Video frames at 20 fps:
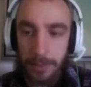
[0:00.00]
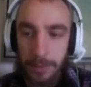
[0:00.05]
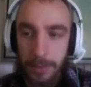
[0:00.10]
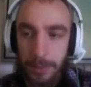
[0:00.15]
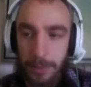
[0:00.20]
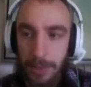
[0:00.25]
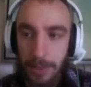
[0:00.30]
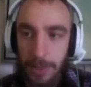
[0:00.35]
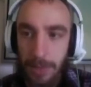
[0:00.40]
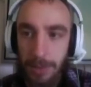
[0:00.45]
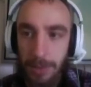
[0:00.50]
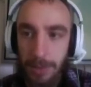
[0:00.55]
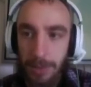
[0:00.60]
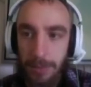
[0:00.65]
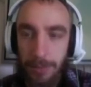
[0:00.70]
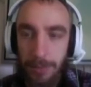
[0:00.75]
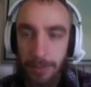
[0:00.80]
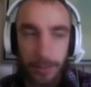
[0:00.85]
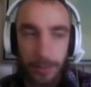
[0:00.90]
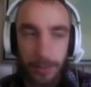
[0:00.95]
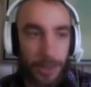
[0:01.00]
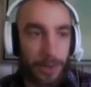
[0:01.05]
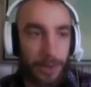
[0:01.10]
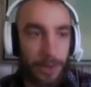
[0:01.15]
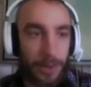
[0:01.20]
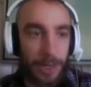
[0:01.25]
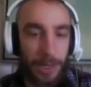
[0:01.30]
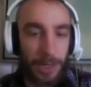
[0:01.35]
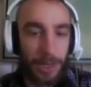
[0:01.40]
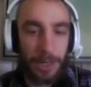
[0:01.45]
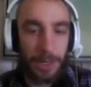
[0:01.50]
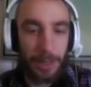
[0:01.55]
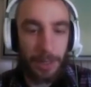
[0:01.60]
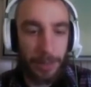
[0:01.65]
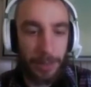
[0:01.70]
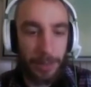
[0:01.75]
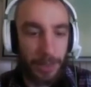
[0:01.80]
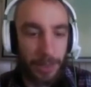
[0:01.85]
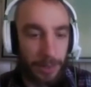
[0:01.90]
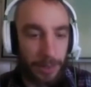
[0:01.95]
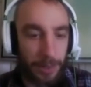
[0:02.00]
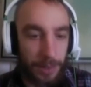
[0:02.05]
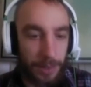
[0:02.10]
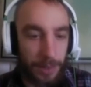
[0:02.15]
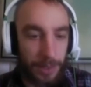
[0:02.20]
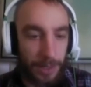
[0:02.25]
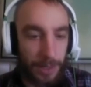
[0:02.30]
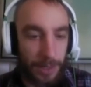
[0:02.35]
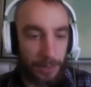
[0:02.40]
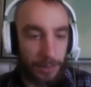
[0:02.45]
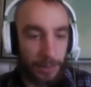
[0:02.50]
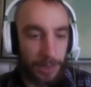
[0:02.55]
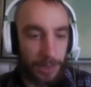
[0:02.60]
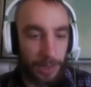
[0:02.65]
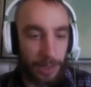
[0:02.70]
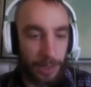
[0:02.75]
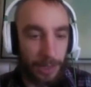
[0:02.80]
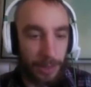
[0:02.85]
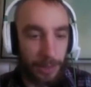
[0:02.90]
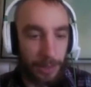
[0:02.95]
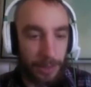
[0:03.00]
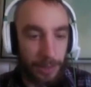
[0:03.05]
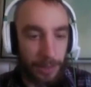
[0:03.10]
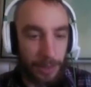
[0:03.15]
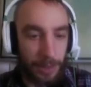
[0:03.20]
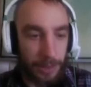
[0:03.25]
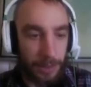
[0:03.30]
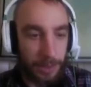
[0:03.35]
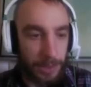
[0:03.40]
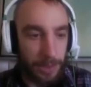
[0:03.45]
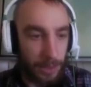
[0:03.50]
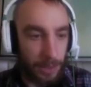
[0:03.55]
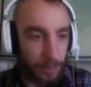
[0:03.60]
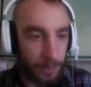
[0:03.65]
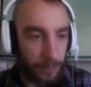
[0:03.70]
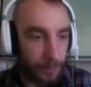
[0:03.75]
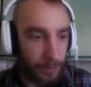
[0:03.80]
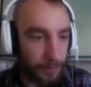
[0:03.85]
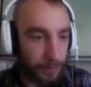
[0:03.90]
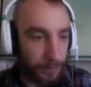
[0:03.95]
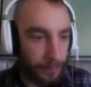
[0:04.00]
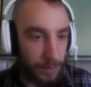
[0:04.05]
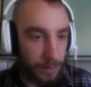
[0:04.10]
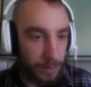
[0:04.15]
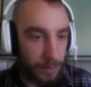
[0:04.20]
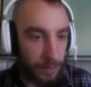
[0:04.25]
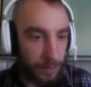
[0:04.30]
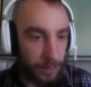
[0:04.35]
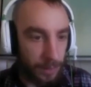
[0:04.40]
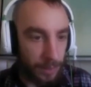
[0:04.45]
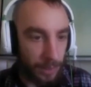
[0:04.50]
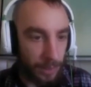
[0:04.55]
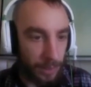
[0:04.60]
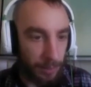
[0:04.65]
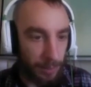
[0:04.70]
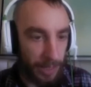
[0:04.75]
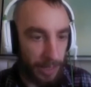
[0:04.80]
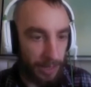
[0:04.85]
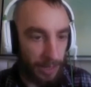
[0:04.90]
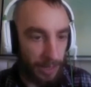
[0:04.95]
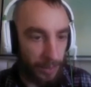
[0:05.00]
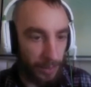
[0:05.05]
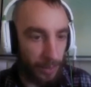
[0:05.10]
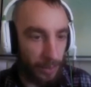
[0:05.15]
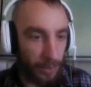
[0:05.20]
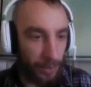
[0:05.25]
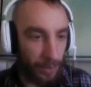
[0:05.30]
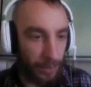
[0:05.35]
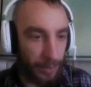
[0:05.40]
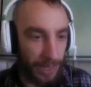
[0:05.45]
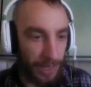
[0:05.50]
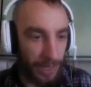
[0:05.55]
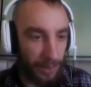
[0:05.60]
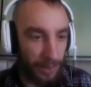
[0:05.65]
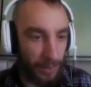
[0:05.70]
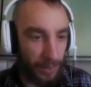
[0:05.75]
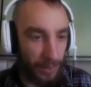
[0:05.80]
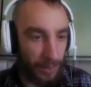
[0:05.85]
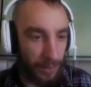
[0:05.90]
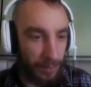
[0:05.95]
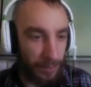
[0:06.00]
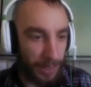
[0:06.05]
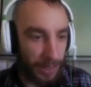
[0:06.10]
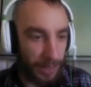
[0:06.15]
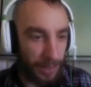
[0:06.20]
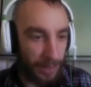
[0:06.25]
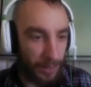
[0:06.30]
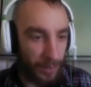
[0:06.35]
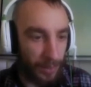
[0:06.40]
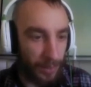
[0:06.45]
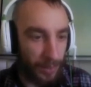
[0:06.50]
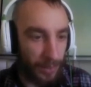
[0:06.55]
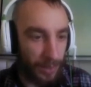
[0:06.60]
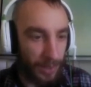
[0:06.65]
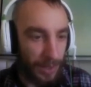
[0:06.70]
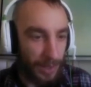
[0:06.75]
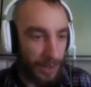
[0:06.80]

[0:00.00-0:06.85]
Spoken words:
Just upping the priority a little bit helped a lot. So, oh, metal ore, metal ore, metal ore.